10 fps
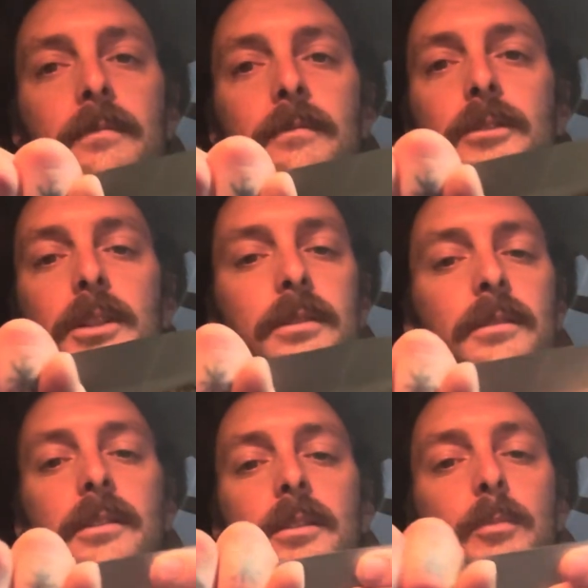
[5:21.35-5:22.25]
Just,
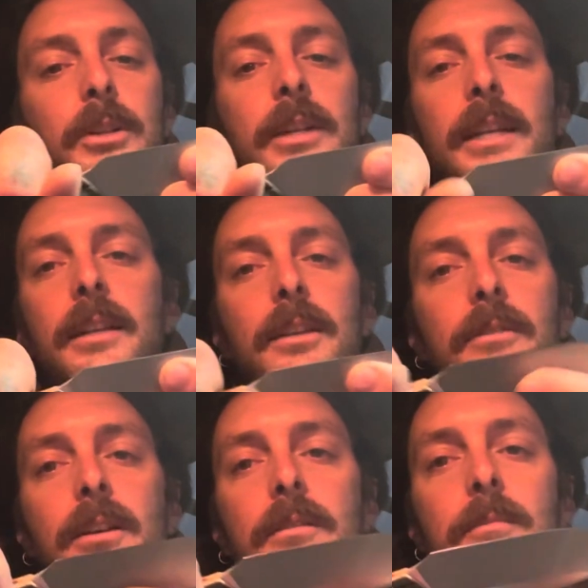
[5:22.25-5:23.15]
you can put your hand
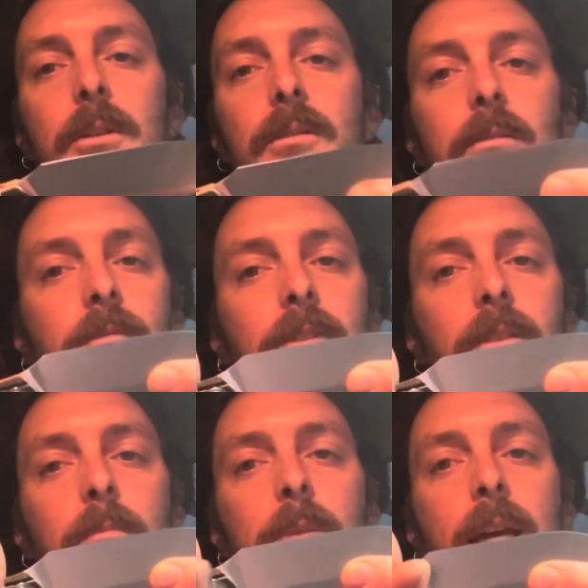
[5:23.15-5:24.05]
anywhere. You can be a little
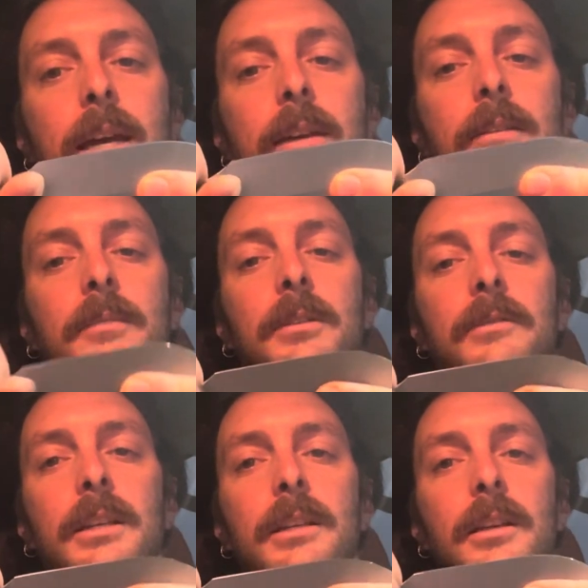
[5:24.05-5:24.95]
farther back, you can be
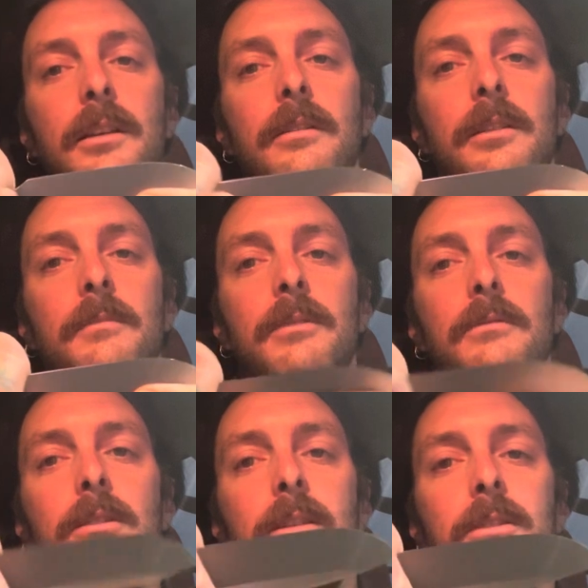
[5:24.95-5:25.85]
right here, you can be
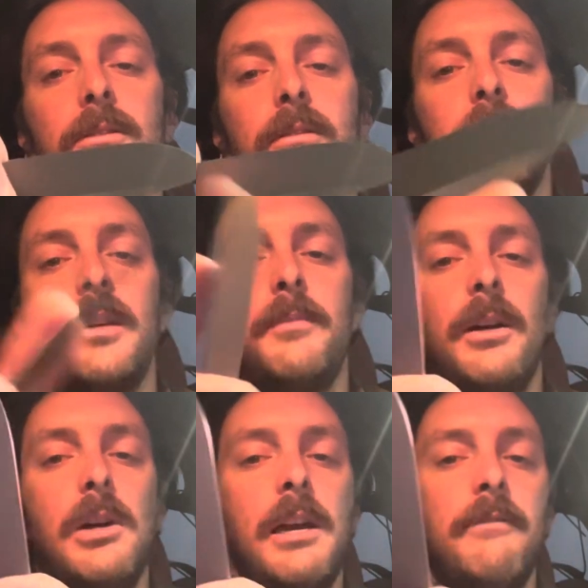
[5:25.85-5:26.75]
really choked up,
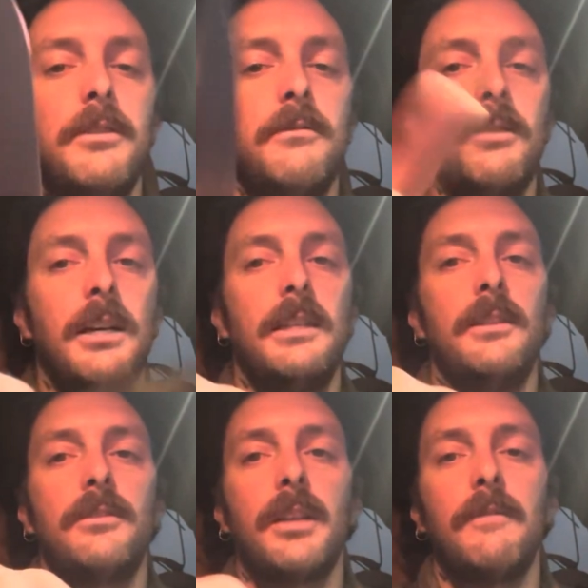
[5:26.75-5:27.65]
however you want, and
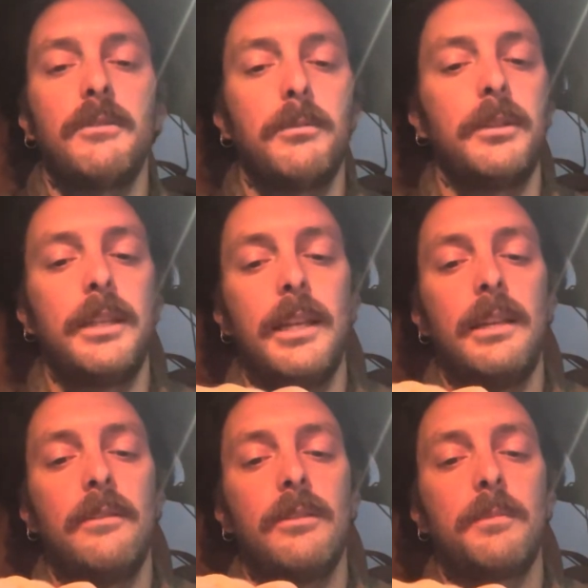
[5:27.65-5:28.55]
it's comfortable in
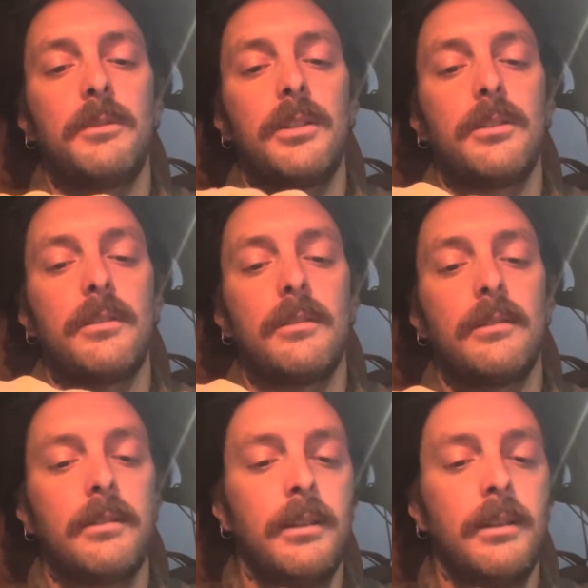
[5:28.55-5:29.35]
any of those positions.